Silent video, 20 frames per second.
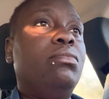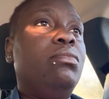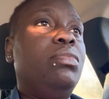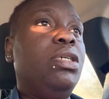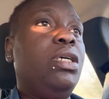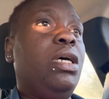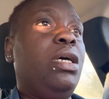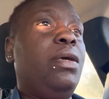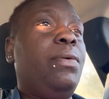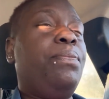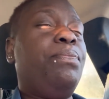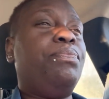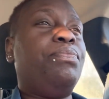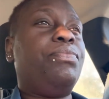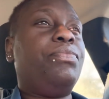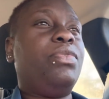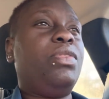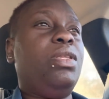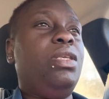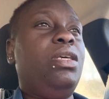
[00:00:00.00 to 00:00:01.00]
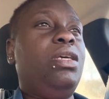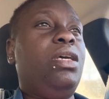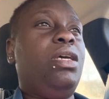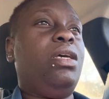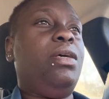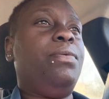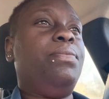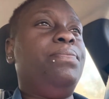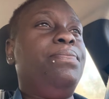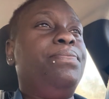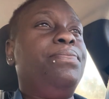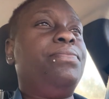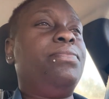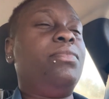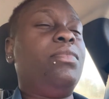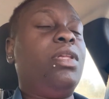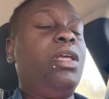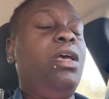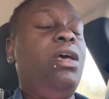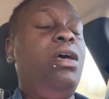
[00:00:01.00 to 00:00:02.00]
But, yeah,
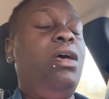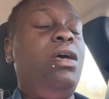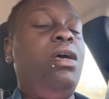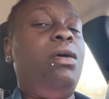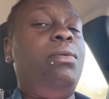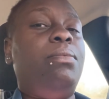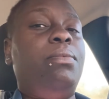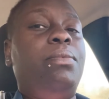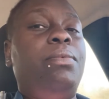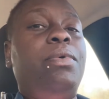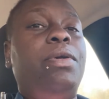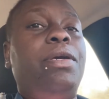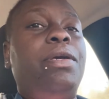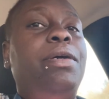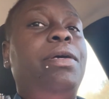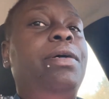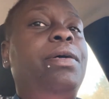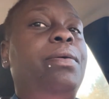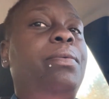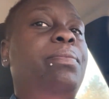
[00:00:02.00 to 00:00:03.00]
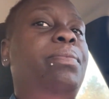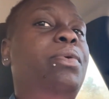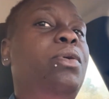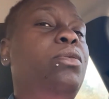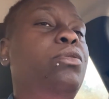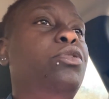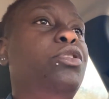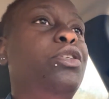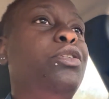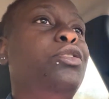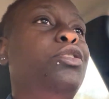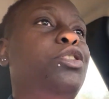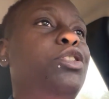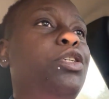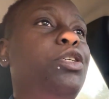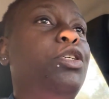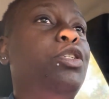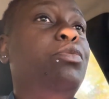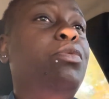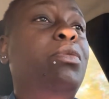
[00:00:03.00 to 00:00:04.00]
we are approaching
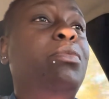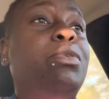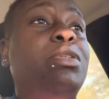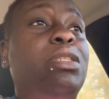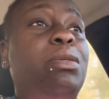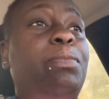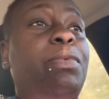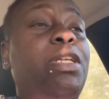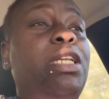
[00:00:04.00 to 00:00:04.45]
church. We supposed to